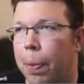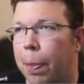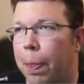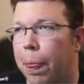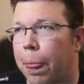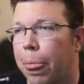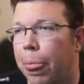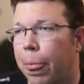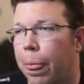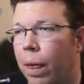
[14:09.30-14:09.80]
All
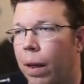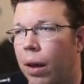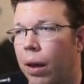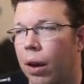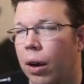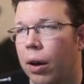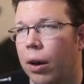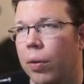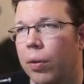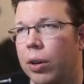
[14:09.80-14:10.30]

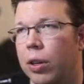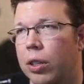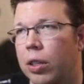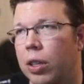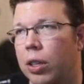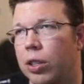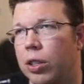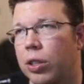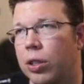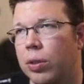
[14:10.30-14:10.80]
right, we're just
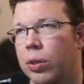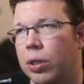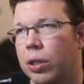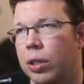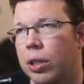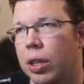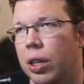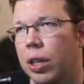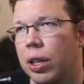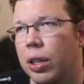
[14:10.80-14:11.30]
gonna shoot
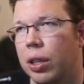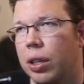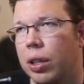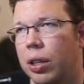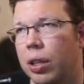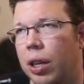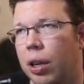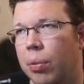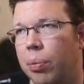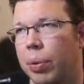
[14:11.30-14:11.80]
Sith
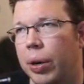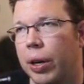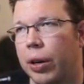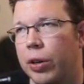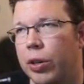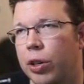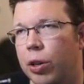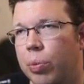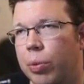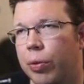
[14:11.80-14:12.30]

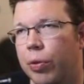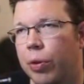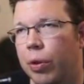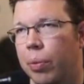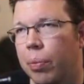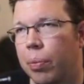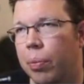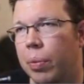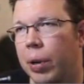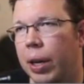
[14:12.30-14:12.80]
Empire Trooper
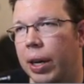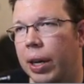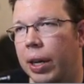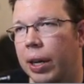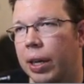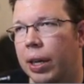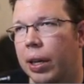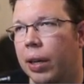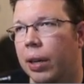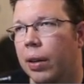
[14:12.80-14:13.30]
for a
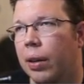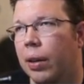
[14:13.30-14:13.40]
minute.